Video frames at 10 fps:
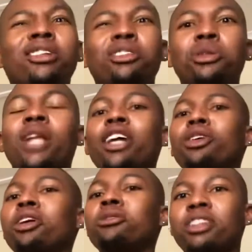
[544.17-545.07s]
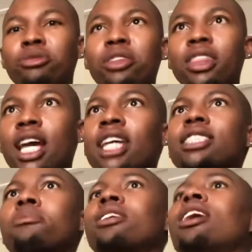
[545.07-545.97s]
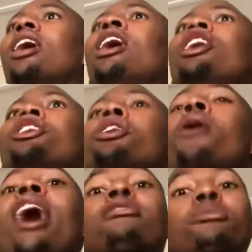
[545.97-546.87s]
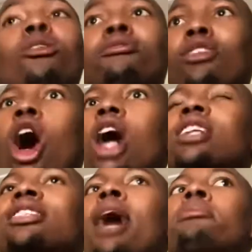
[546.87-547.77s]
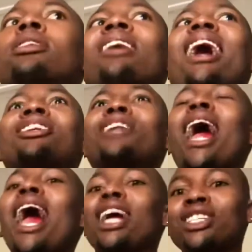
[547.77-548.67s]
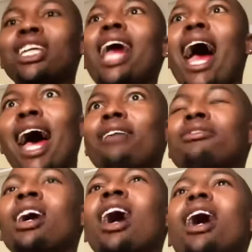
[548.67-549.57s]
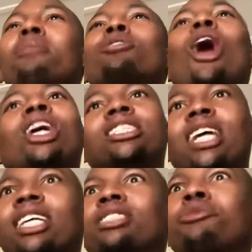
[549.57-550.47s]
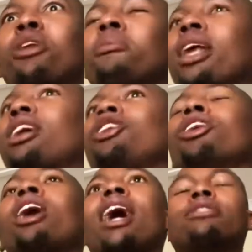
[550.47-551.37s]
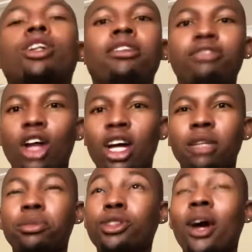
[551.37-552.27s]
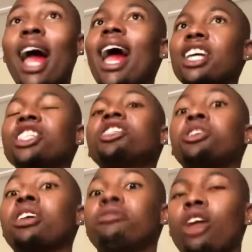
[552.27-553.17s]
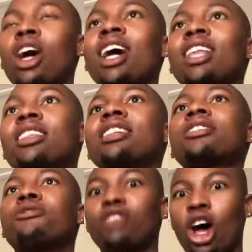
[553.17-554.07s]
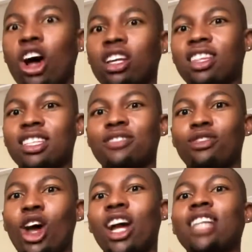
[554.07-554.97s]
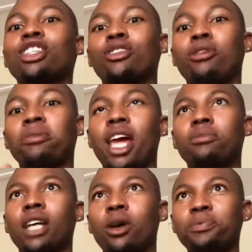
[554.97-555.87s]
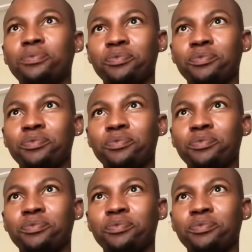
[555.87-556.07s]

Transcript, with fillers: to do like you know different things i'm gonna you know have more vlogs i'm gonna actually i actually have um content from like you know i took a vlog in pretoria i actually took a vlog this vlog this vlog i took from cape town